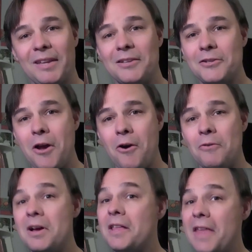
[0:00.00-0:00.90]

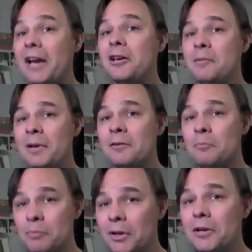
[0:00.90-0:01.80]
So that could have been a
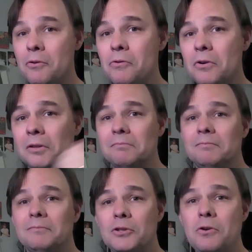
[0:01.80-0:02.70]
pretty cool
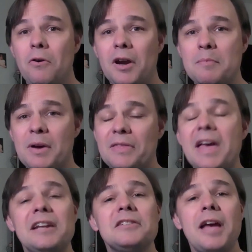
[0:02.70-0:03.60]
story, but
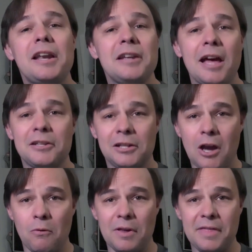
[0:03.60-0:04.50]
they decided not to
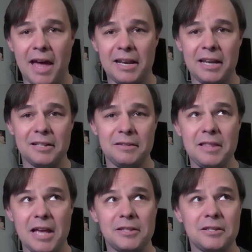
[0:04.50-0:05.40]
go with that, and
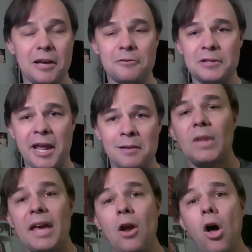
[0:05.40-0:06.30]
that's understandable.
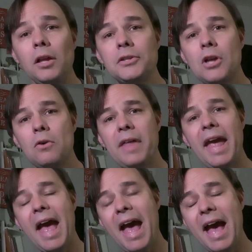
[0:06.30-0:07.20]
And also, they
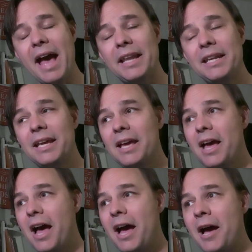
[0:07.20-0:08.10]
had
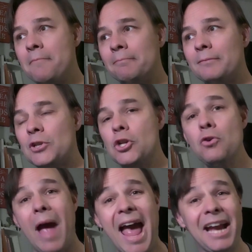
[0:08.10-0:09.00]

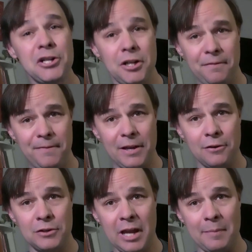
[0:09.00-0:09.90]
new action
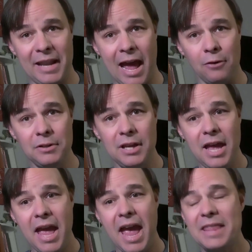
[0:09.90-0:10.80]
figures coming out,
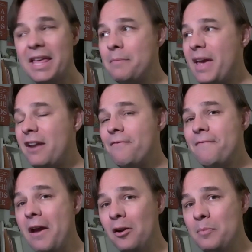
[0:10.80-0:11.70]
and they made a
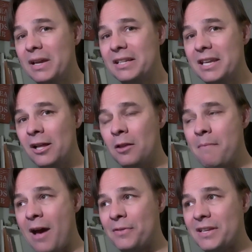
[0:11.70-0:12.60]
very big deal
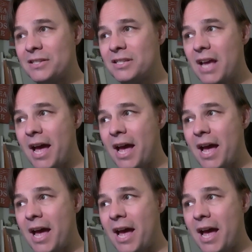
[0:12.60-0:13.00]
about this